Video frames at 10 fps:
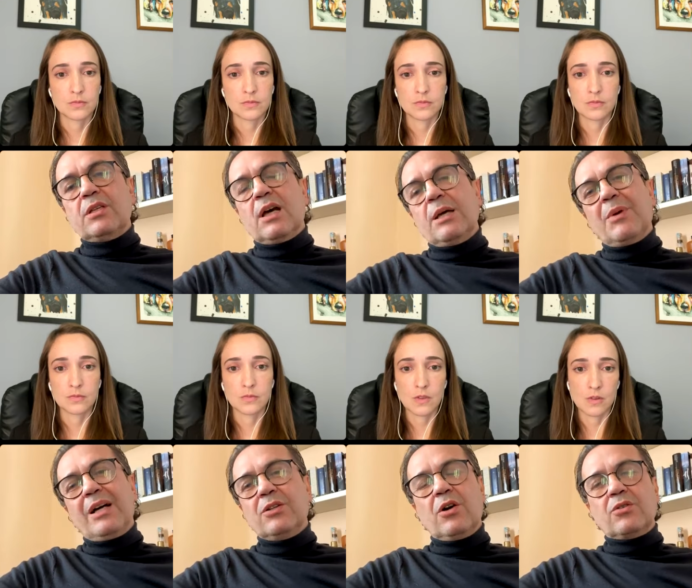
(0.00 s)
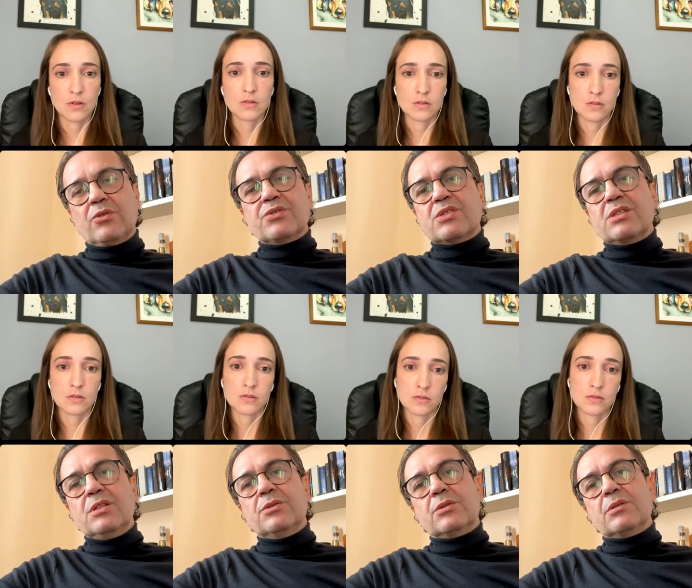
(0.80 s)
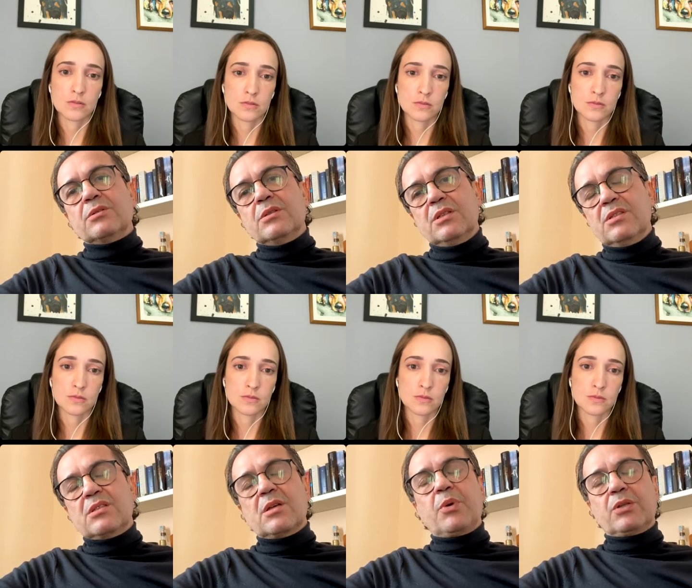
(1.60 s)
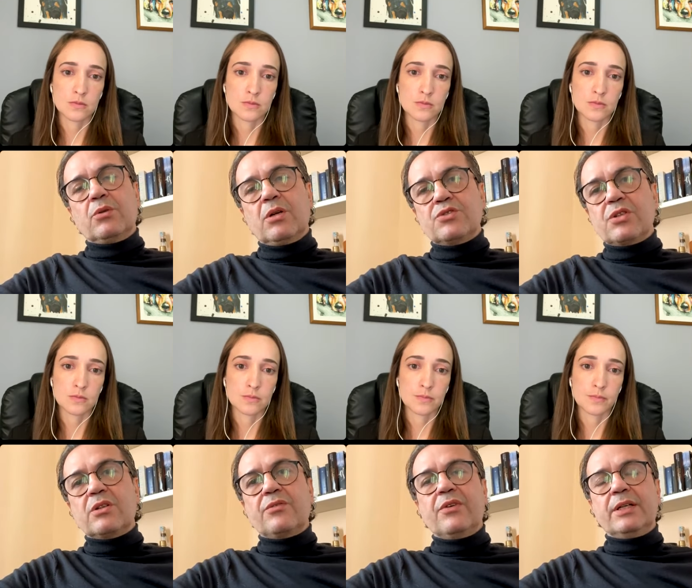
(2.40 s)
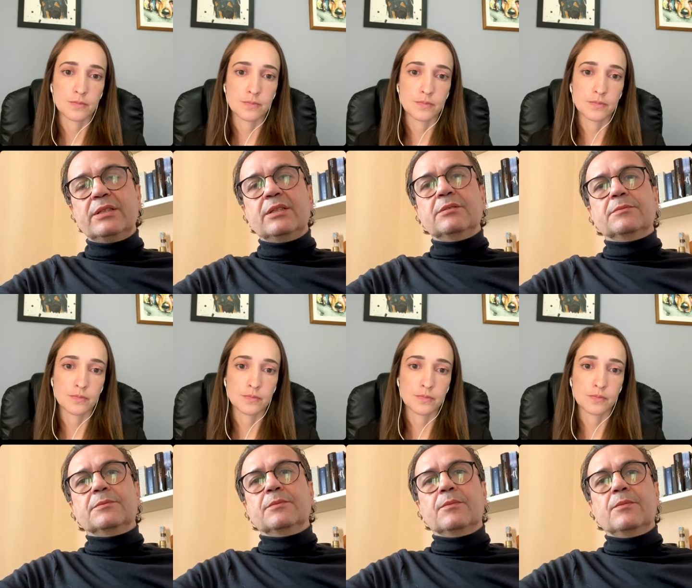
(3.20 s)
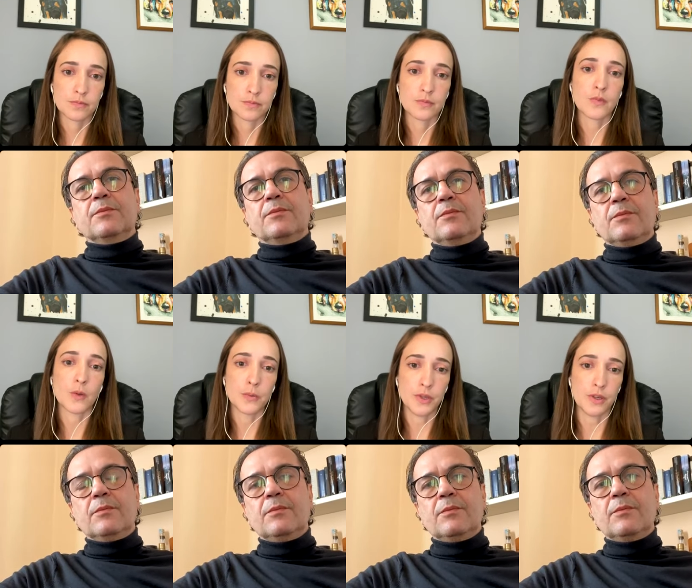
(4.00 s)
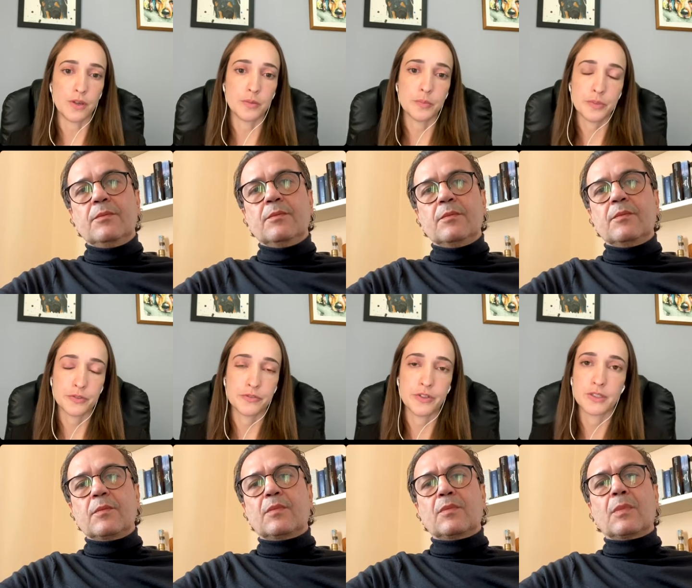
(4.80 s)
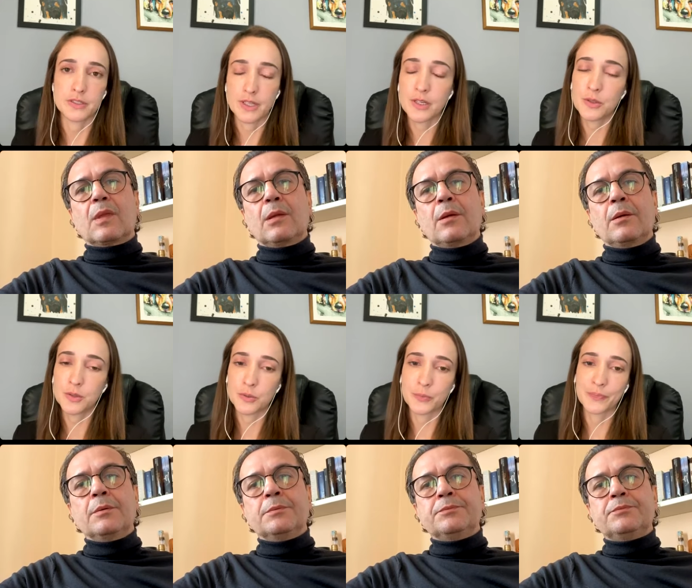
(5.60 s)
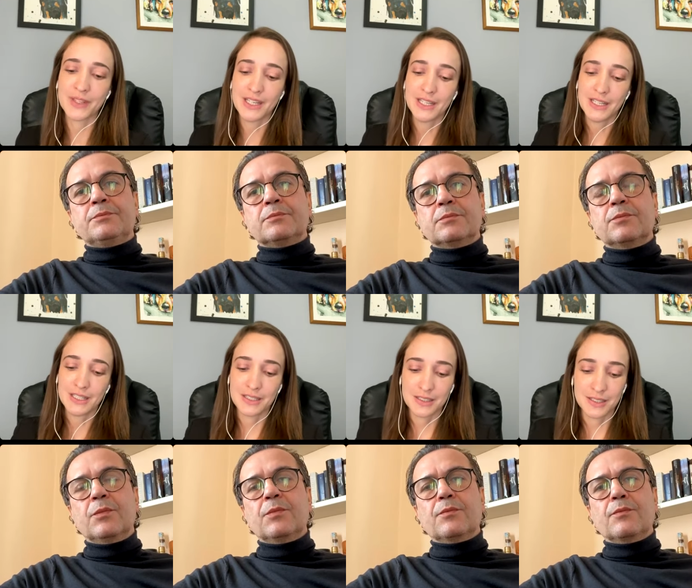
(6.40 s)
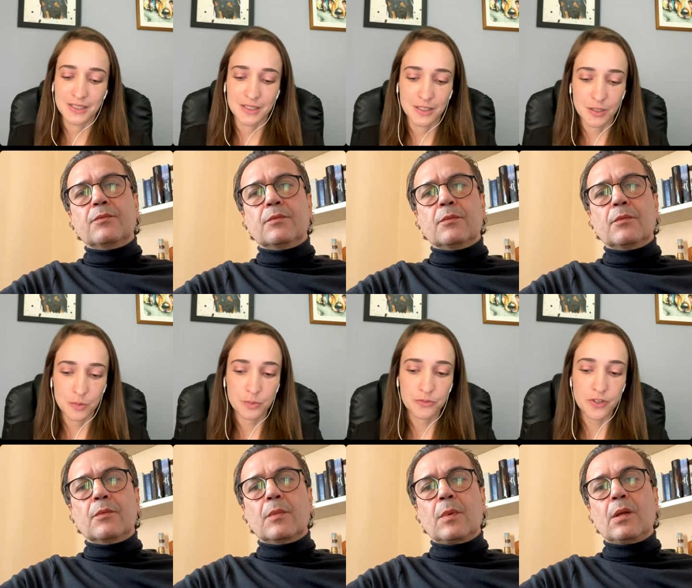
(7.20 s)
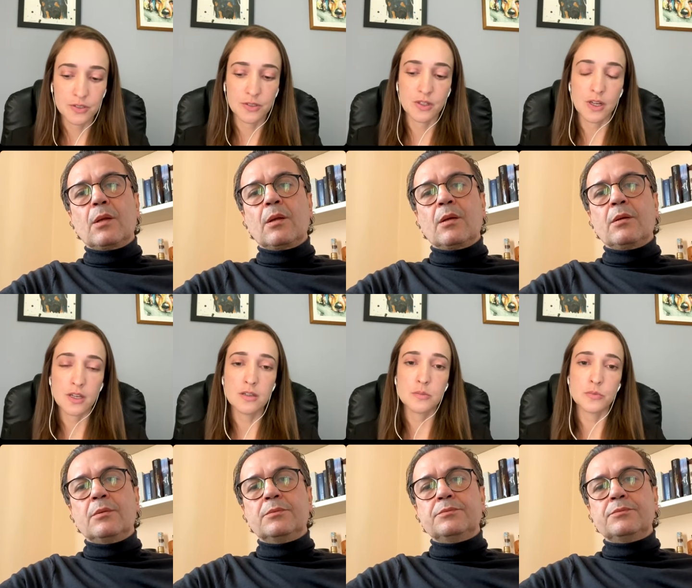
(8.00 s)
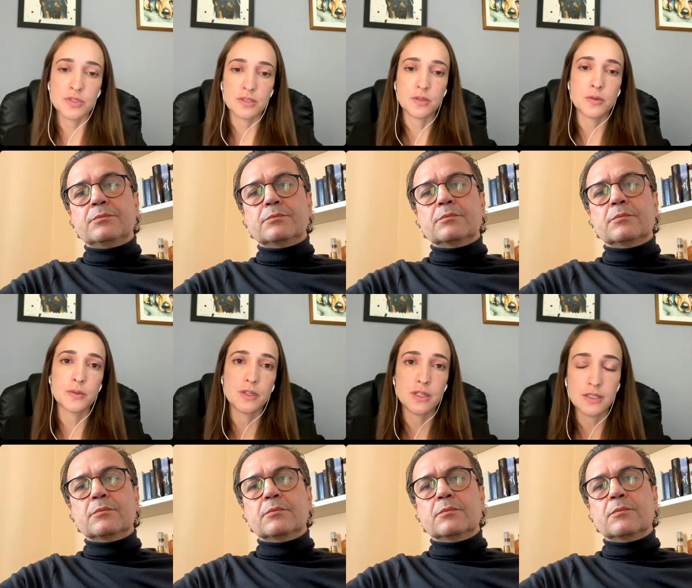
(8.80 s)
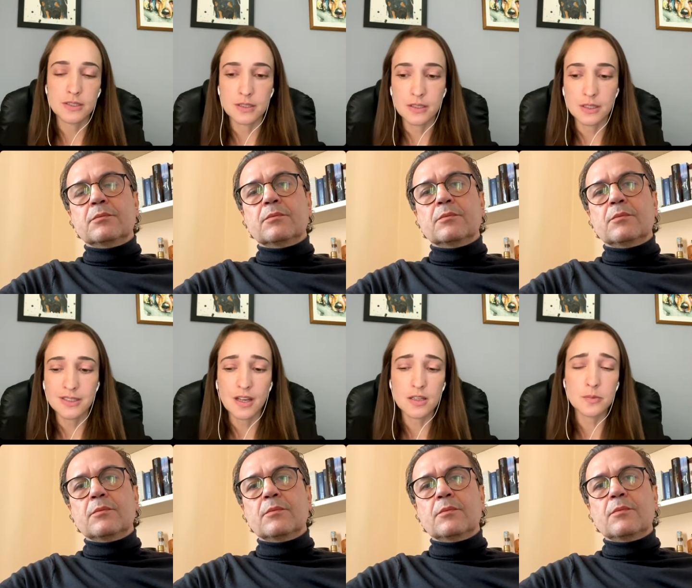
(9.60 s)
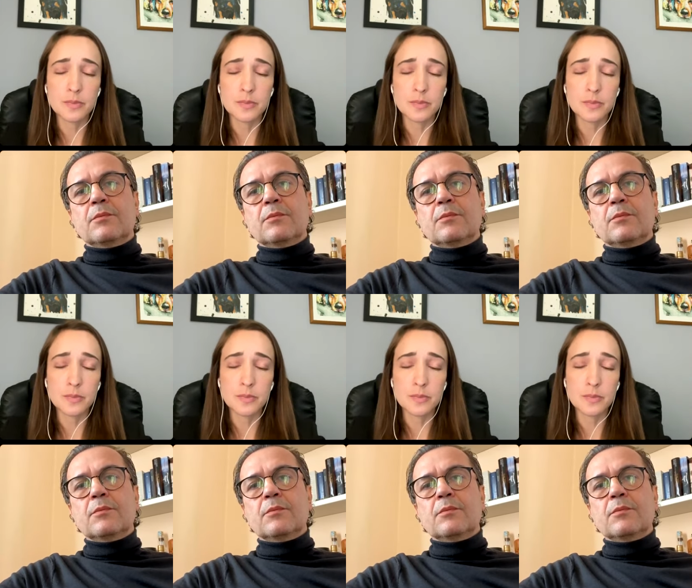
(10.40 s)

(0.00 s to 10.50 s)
Speaker 1: time I don't consider this a pathological finding.
Speaker 2: Okay, perfect. Thank you. Uh, Professor, here in Brazil, it, uh, it has